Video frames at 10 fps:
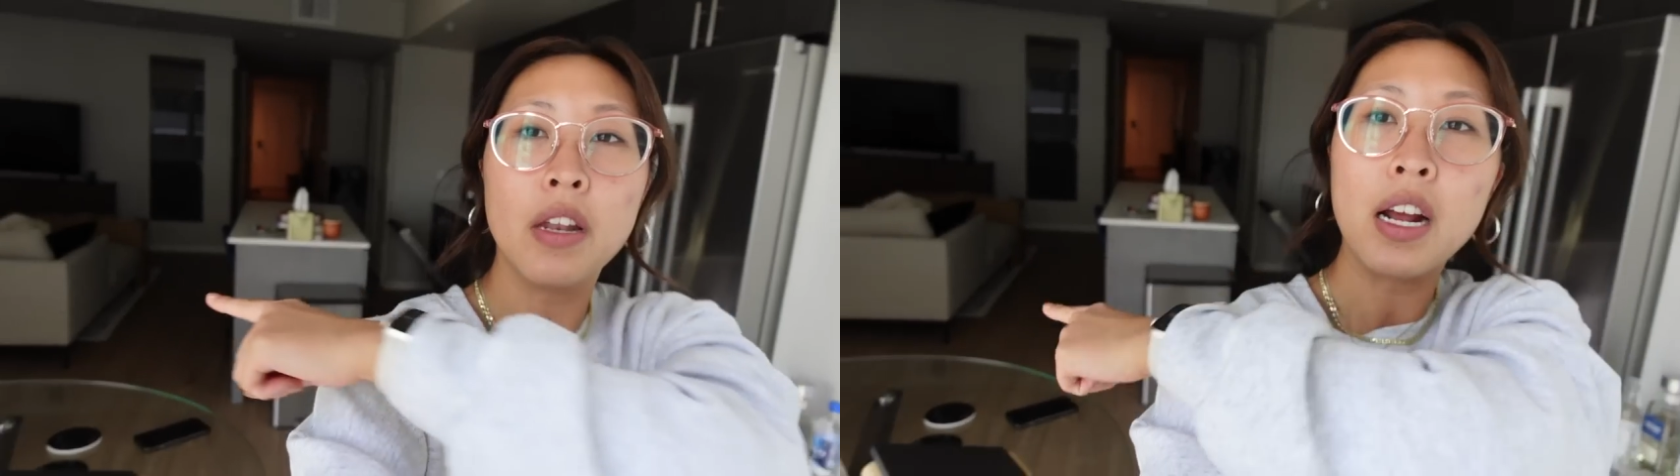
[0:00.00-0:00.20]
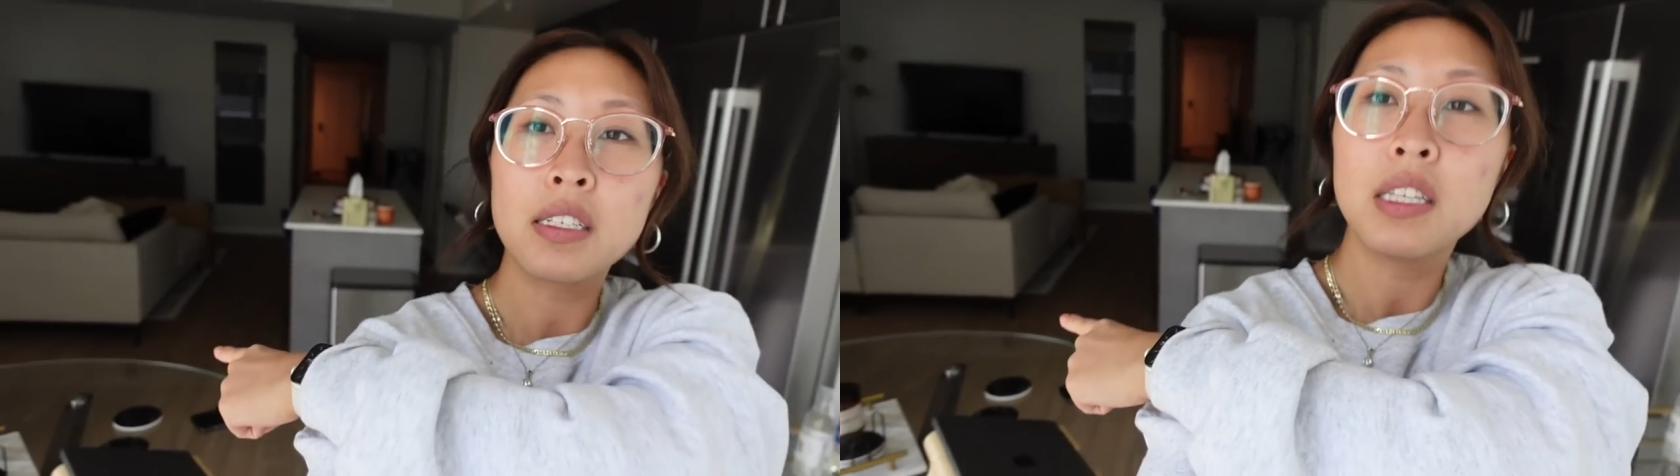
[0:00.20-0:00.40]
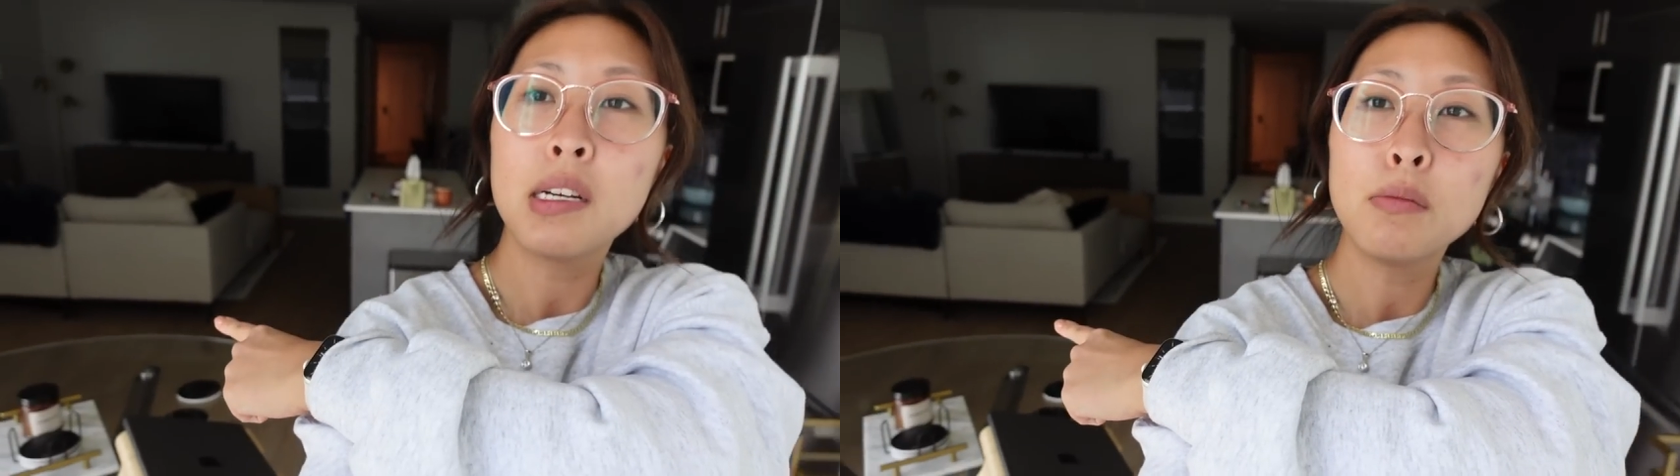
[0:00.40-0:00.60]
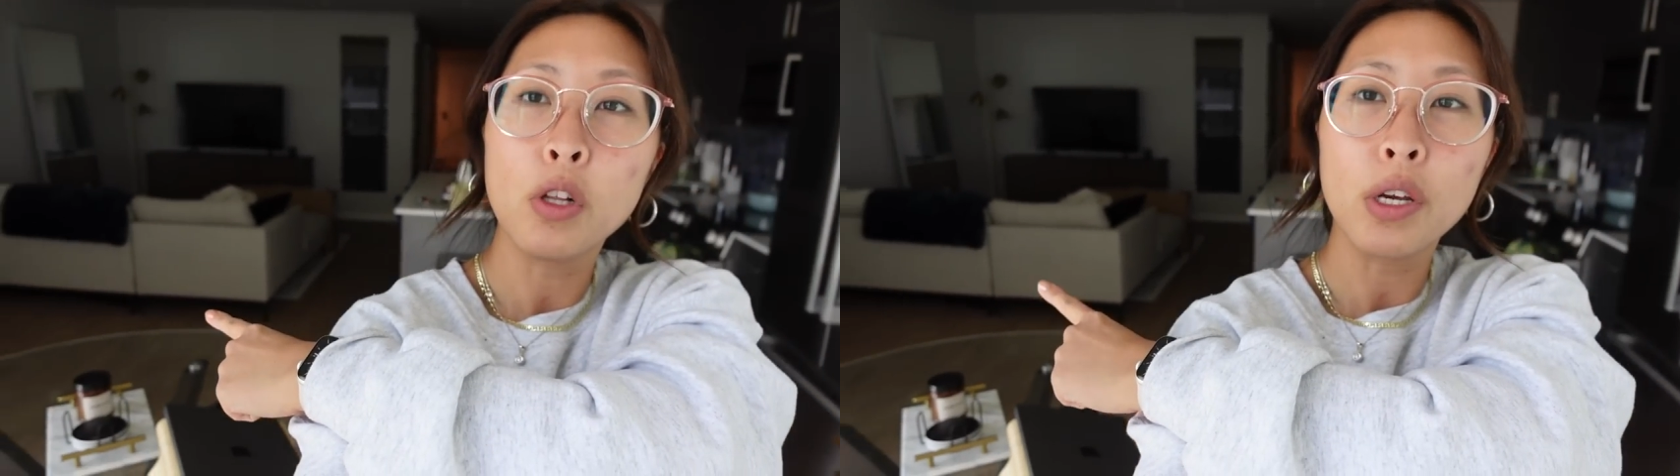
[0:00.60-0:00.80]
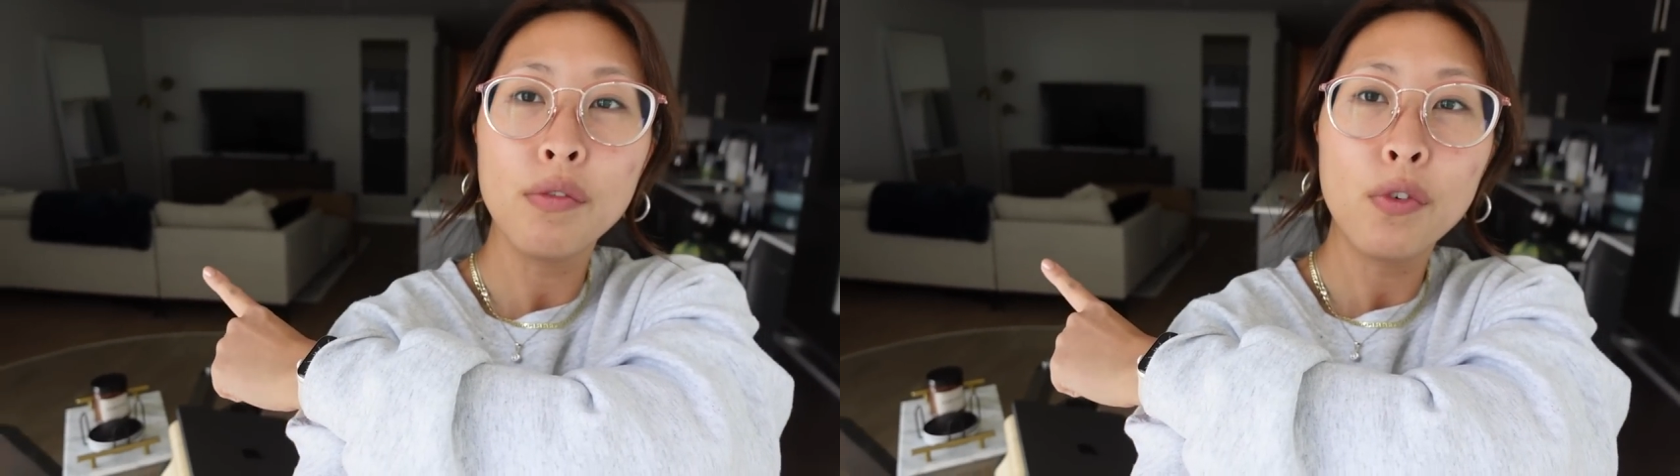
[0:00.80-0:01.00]
The next thing I'm
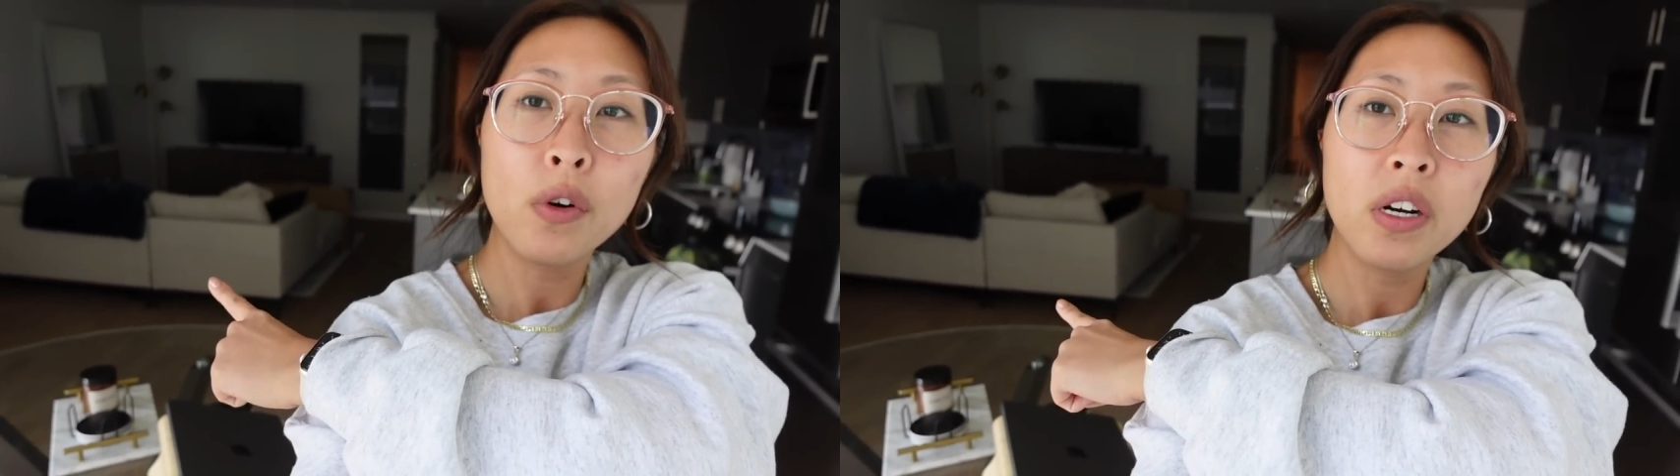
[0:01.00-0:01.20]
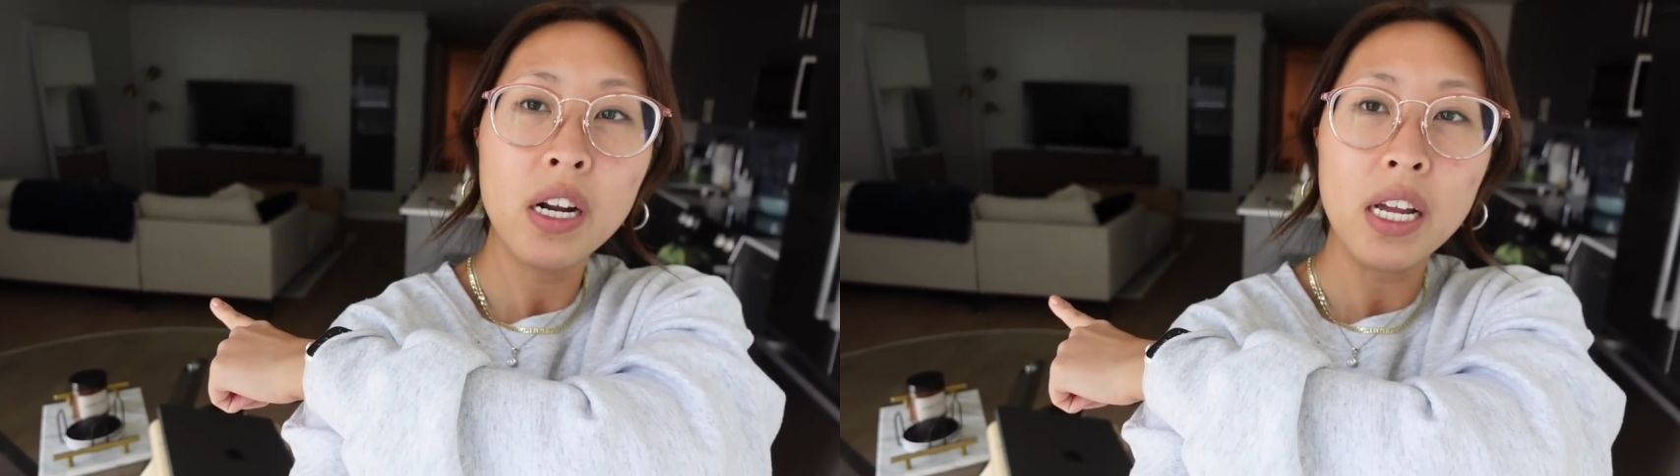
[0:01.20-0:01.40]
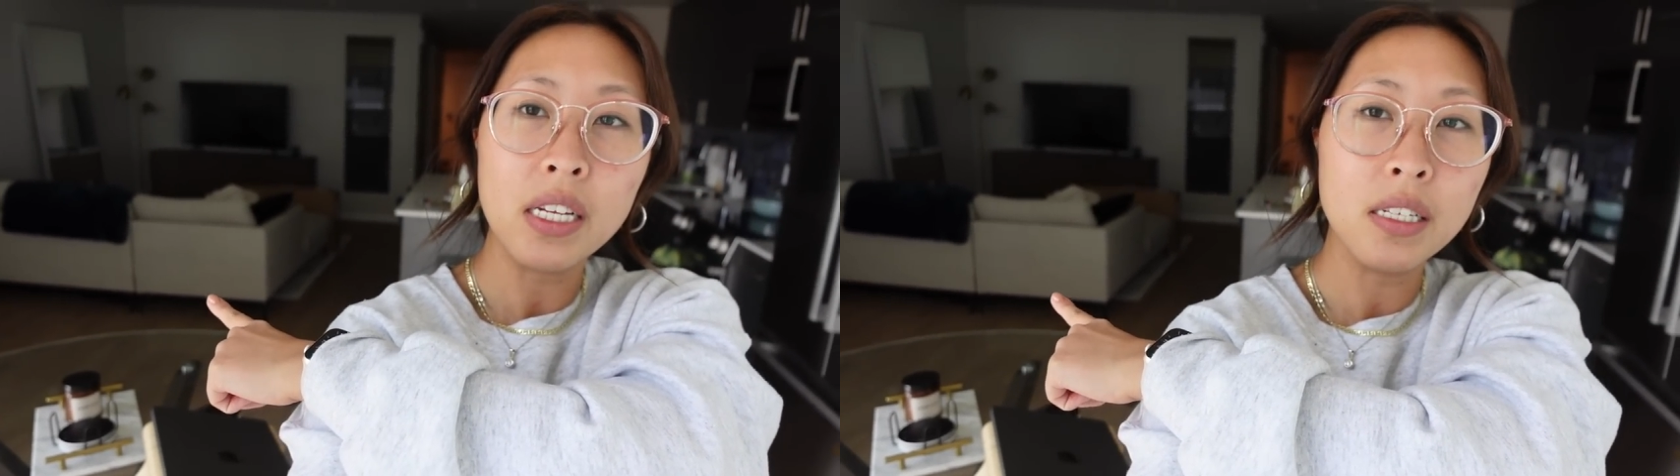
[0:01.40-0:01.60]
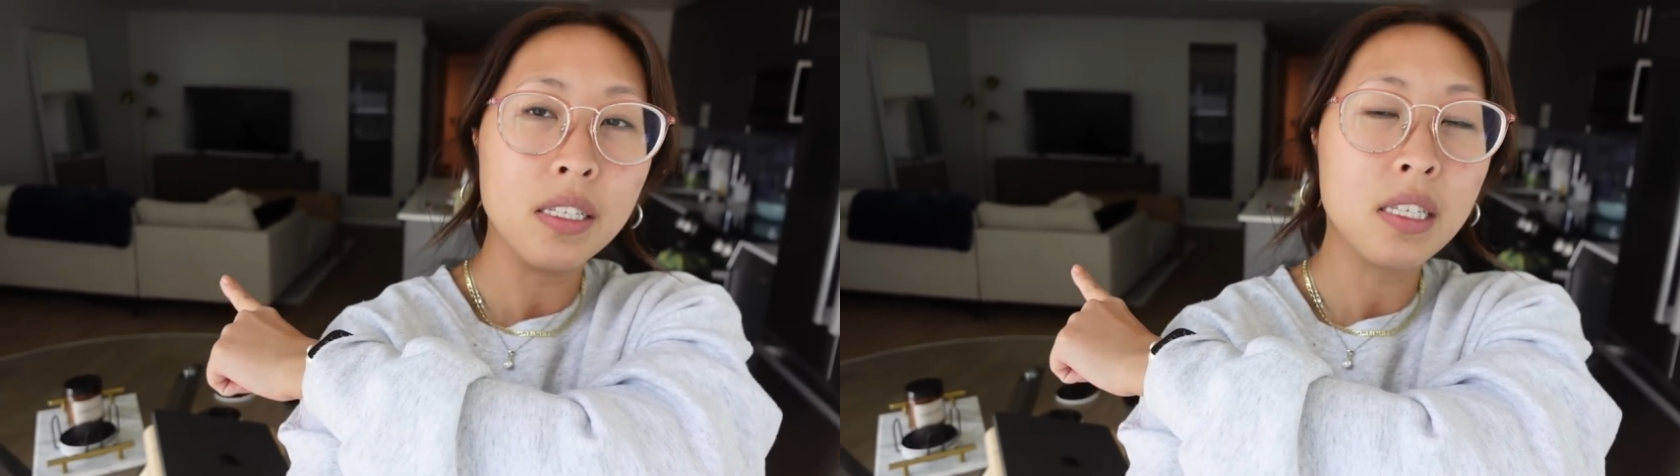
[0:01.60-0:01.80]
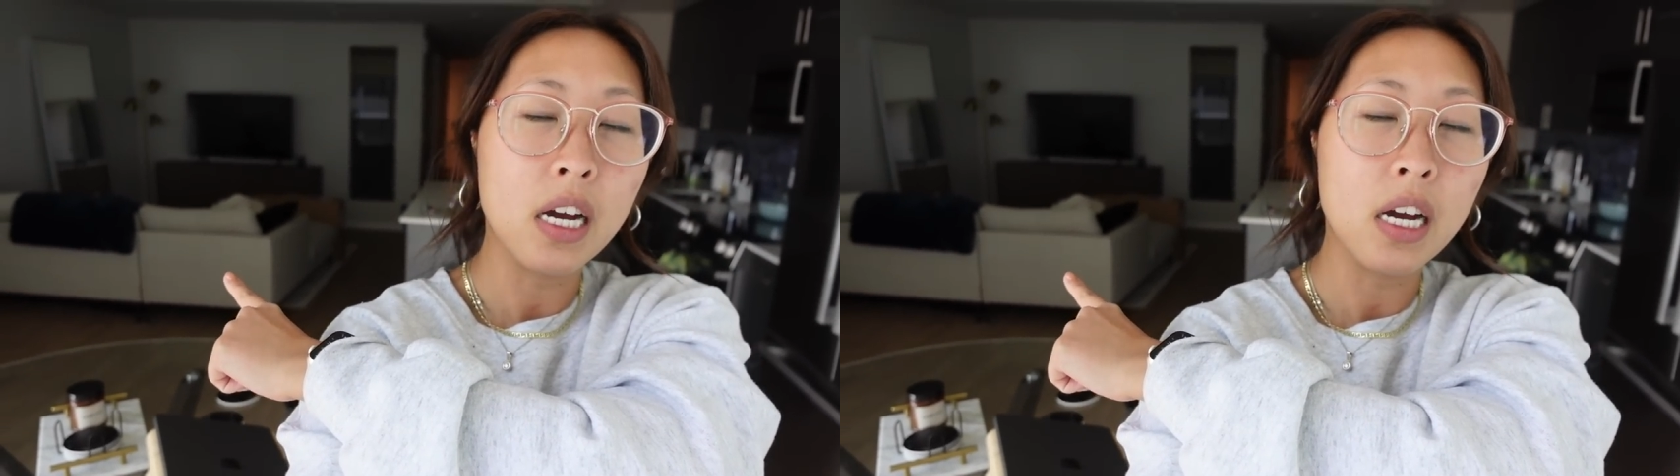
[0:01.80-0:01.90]
looking for is